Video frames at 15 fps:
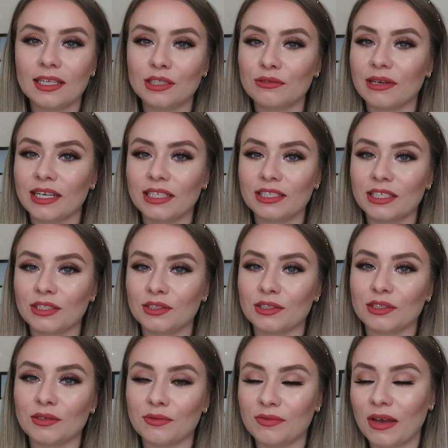this range is
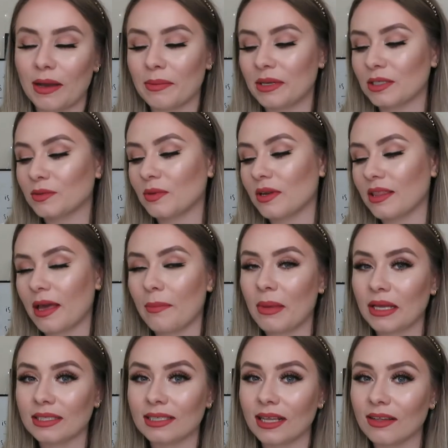just fab and it's one of their
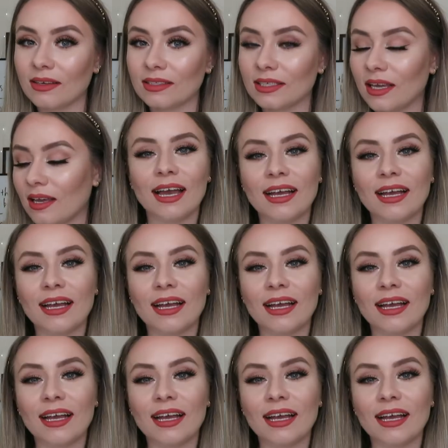best sellers